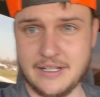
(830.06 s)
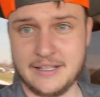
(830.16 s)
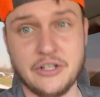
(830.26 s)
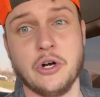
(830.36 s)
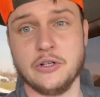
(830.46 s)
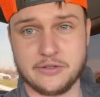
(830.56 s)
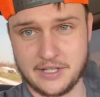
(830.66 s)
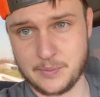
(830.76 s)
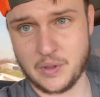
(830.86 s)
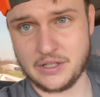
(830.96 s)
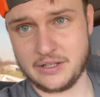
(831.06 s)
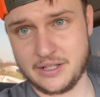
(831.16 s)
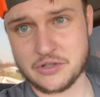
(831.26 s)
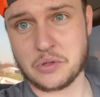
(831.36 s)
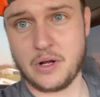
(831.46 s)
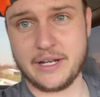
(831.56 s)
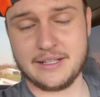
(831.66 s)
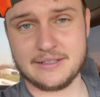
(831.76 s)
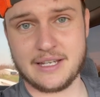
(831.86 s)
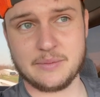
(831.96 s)
and then you're also getting put into this drawing
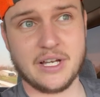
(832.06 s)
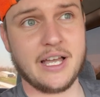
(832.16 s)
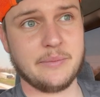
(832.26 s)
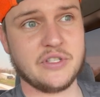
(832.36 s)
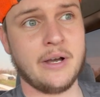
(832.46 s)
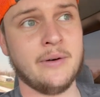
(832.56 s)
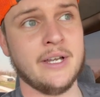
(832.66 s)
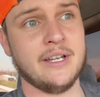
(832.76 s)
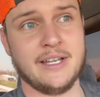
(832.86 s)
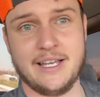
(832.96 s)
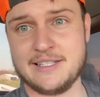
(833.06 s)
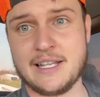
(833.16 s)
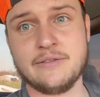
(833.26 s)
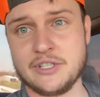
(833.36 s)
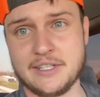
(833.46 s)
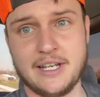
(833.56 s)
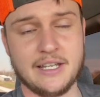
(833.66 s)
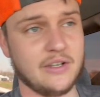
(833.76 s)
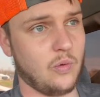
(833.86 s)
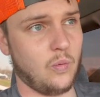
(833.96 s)
at the same time. So instead of just
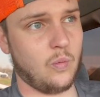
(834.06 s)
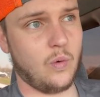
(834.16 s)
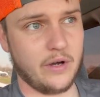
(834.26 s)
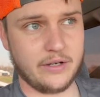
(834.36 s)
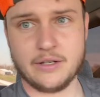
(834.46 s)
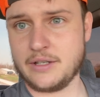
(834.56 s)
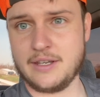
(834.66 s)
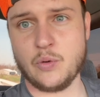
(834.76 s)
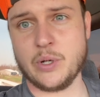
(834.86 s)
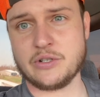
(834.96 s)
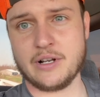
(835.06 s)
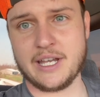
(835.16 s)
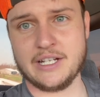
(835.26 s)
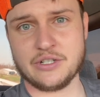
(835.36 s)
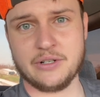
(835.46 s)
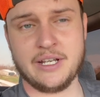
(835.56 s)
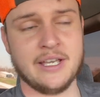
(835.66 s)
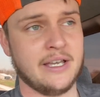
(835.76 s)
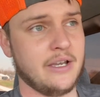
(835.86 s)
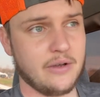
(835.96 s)
getting one giveaway truck entry,
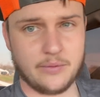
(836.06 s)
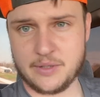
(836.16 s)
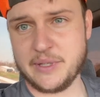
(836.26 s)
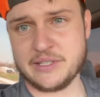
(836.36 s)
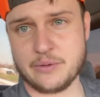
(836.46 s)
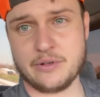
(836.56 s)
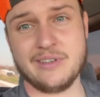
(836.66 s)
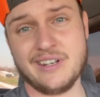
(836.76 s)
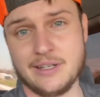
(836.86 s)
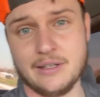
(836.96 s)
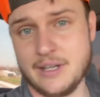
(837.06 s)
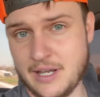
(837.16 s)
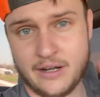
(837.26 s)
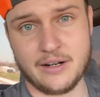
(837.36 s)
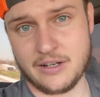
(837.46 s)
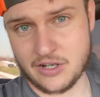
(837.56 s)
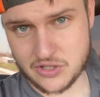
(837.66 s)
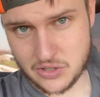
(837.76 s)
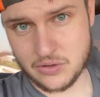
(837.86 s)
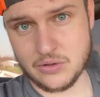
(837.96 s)
when you place an order, you're getting entered into
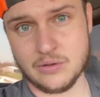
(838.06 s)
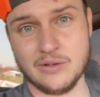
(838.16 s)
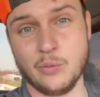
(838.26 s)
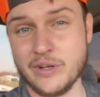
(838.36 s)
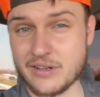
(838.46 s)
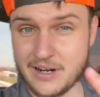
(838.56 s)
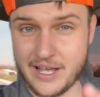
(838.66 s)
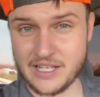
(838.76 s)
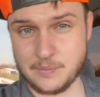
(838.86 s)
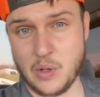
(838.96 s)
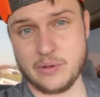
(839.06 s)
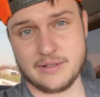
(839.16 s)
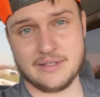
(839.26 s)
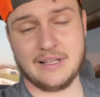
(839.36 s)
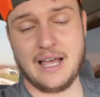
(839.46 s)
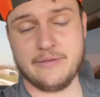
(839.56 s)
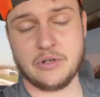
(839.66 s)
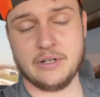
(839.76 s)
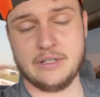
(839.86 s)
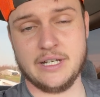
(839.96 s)
two with our highest bonuses live
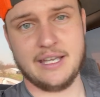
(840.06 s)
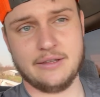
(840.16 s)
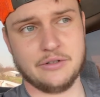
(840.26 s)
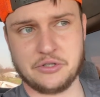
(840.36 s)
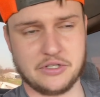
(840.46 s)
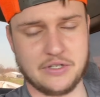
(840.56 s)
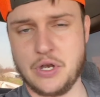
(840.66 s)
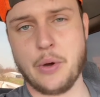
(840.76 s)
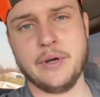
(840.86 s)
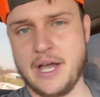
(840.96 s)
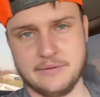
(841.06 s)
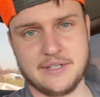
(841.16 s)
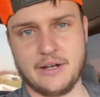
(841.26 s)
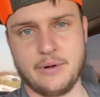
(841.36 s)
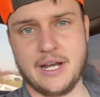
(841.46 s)
currently. There's just no downside right